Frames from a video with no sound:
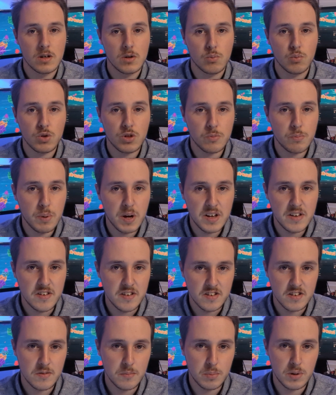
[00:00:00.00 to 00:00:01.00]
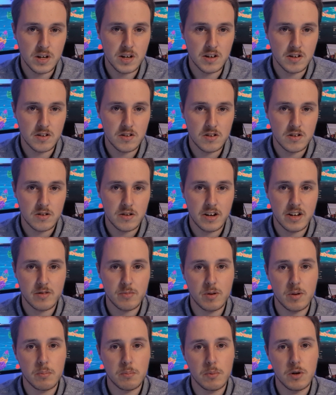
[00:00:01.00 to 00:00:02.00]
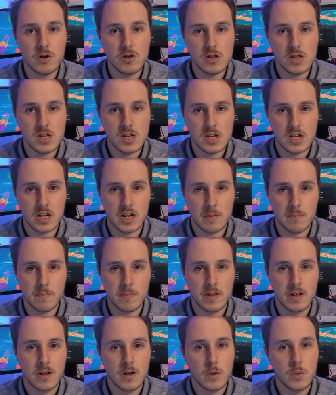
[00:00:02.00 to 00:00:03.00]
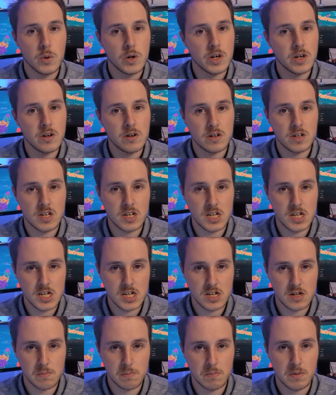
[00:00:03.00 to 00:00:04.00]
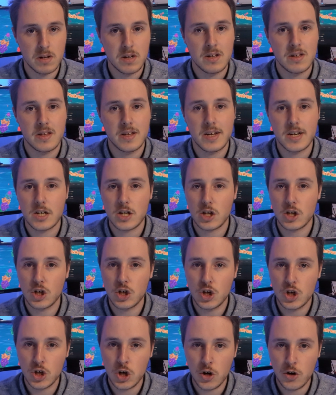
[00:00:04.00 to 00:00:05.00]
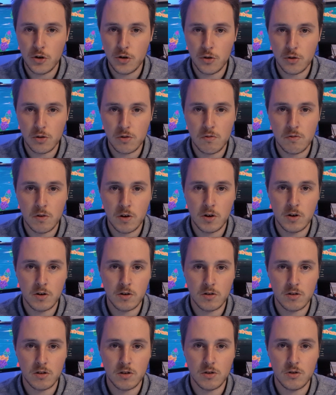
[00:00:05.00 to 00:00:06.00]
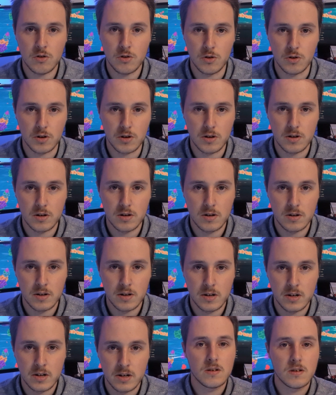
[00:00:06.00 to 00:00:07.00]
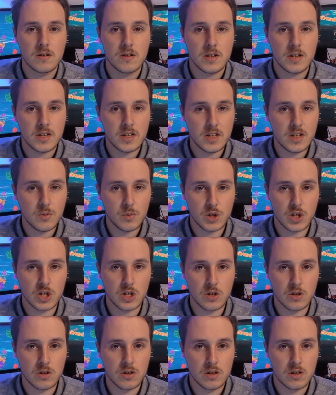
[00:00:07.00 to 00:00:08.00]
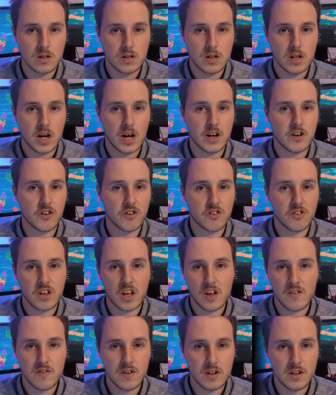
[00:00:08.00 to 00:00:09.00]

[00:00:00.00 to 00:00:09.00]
With the basics in place, I spent most of the time working on a system that actually showed you the photos that you took. In the original, I just saved a